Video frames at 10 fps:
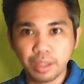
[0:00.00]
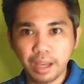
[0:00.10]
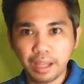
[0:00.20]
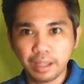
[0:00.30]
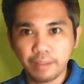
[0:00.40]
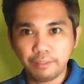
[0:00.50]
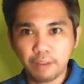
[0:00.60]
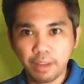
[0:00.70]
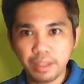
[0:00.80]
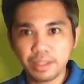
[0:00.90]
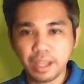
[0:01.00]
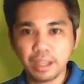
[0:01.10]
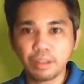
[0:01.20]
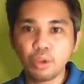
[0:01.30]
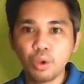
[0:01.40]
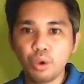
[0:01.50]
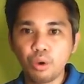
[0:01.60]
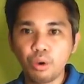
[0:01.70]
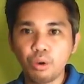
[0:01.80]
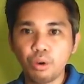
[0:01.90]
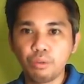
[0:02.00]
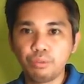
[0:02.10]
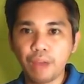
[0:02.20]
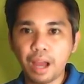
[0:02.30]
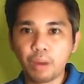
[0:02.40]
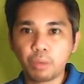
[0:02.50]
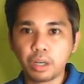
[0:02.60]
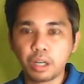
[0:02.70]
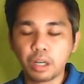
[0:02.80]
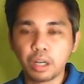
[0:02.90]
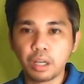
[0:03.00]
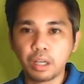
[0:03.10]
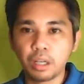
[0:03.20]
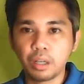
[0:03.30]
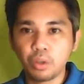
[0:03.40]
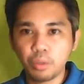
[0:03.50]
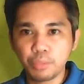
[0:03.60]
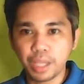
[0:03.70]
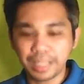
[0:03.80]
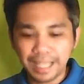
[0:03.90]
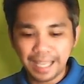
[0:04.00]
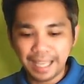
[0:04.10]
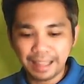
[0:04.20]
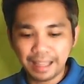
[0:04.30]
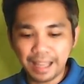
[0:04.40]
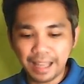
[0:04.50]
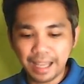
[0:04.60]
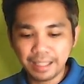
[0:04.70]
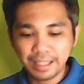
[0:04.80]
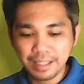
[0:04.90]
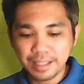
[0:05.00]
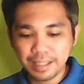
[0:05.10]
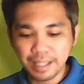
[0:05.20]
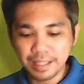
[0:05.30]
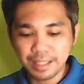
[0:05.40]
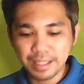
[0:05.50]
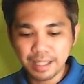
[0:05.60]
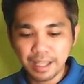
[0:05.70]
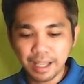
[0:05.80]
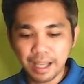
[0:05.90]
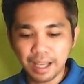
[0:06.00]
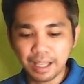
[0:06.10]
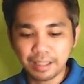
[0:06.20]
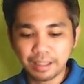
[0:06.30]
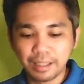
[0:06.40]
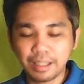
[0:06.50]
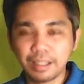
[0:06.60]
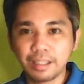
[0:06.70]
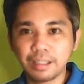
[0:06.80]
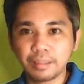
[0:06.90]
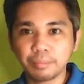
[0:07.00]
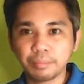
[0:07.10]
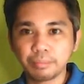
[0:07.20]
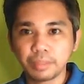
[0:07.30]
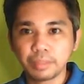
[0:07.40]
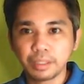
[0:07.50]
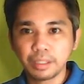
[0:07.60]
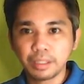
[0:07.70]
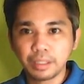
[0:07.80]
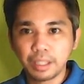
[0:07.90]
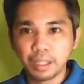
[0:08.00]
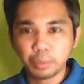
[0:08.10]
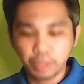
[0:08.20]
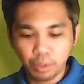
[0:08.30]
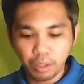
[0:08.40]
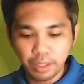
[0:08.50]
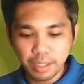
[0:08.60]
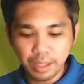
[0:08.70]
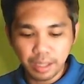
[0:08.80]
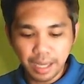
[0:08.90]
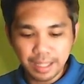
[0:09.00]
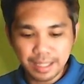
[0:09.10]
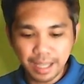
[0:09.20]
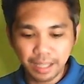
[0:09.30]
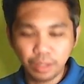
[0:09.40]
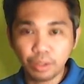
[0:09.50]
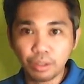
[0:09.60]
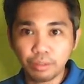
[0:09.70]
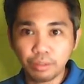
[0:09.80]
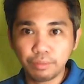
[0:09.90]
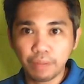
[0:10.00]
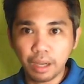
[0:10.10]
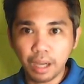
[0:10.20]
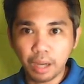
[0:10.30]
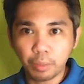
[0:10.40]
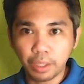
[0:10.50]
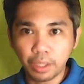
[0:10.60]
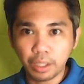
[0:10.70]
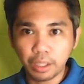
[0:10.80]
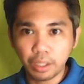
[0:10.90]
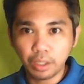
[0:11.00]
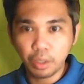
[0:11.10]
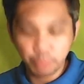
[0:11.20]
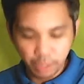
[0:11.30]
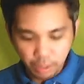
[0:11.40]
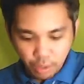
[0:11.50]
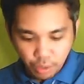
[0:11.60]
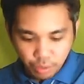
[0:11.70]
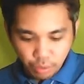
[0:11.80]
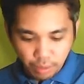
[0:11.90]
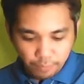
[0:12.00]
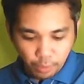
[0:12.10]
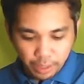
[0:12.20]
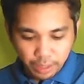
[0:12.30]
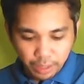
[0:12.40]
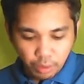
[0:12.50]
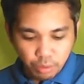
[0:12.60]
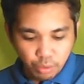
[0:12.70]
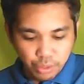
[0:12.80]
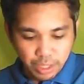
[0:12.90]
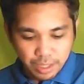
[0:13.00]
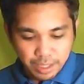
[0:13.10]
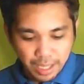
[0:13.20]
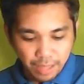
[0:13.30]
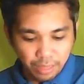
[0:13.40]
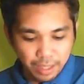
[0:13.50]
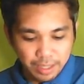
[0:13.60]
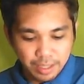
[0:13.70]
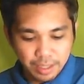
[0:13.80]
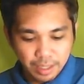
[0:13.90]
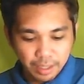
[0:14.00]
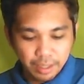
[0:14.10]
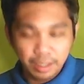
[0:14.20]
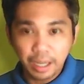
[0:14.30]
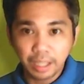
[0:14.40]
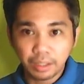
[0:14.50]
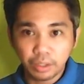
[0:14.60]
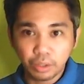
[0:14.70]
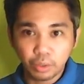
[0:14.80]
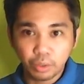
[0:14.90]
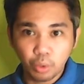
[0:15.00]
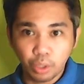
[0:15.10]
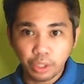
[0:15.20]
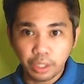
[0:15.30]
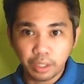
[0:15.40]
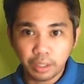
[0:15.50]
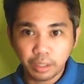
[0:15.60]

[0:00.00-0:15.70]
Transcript: or the farthest end of our object, and the line sits at what do you call this, at the right side of our object. So therefore, it also sits at this right corner,